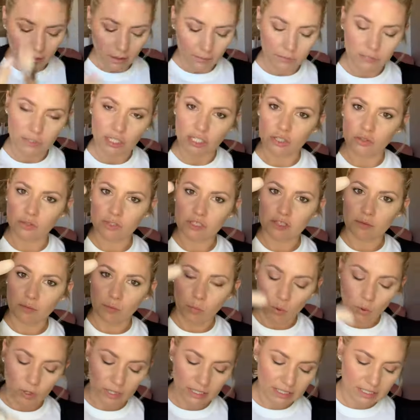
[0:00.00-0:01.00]
I'm gonna use the
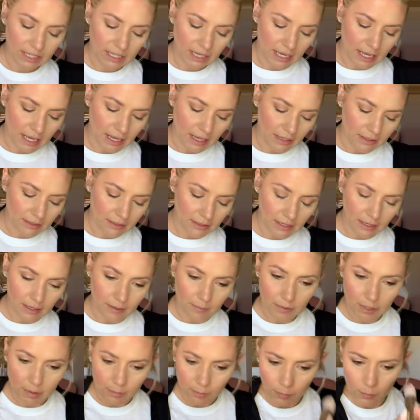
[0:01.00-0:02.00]
pointy end and I'm
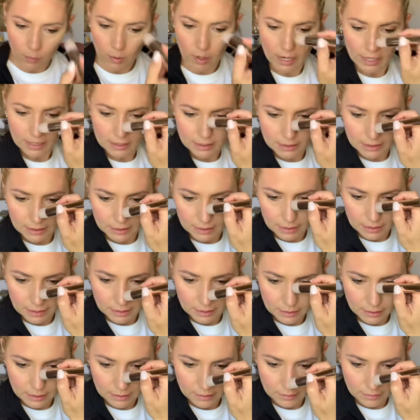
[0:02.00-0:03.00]
gonna brighten
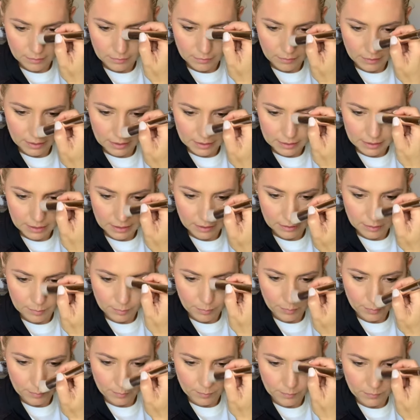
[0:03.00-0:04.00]
right down the,
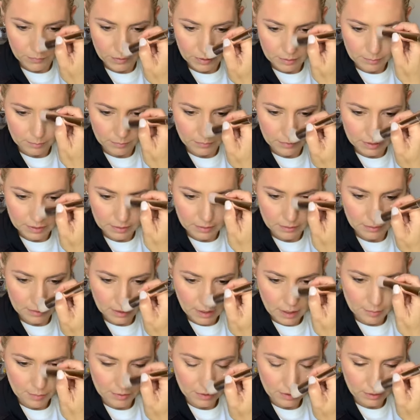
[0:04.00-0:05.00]
the
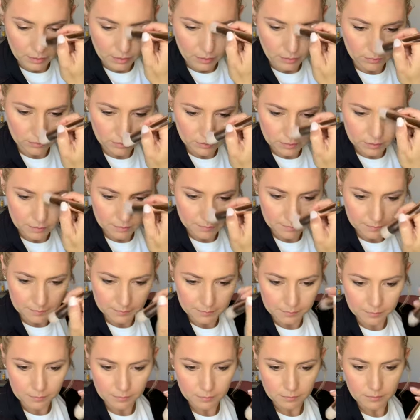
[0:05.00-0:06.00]
top of the nose.
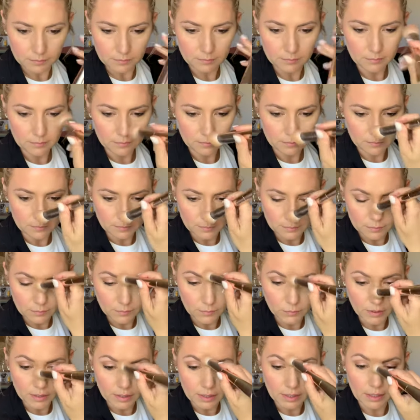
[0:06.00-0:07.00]

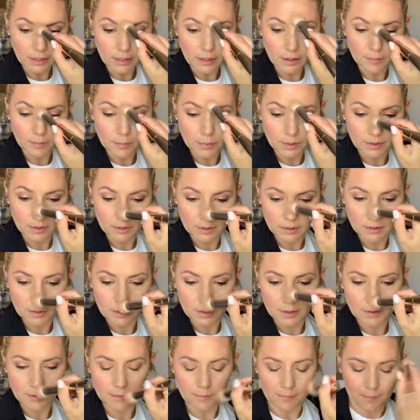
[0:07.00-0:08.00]
Bring that up.
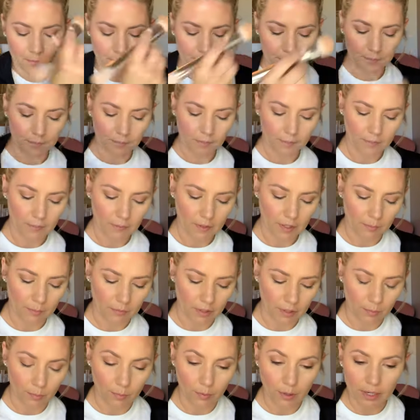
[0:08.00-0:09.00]
I'm
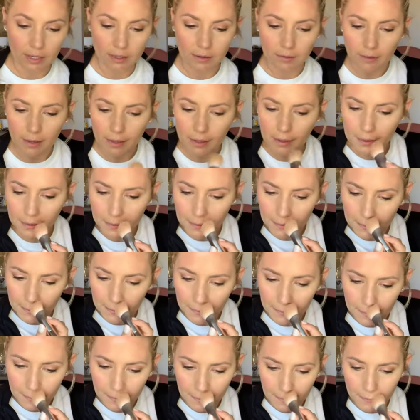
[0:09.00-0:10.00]
gonna brighten right here
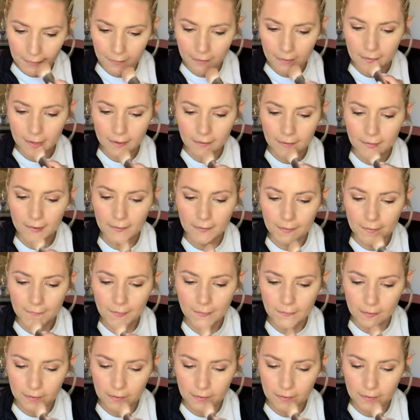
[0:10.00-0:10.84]
and here.